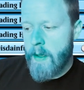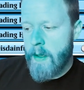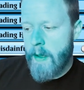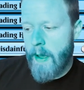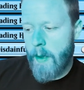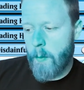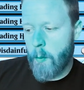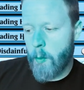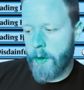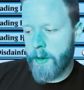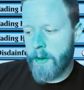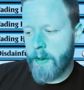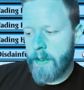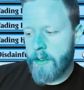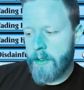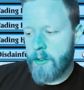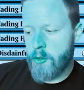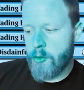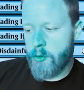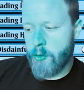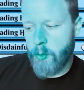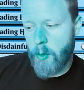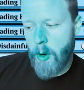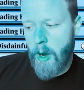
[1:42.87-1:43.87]
And we're going to
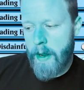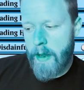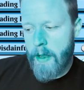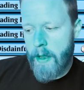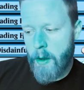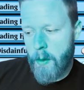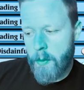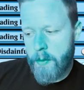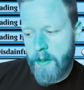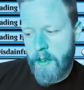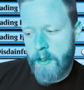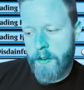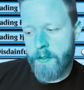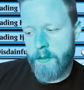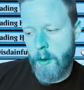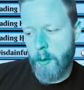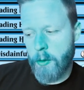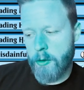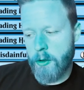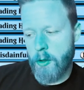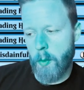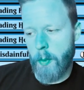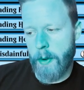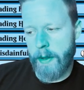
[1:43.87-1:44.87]
try out
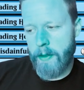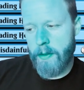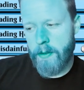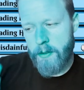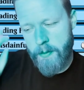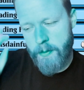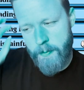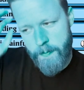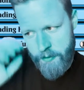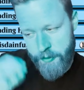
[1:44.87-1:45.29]
Invoke the Winds.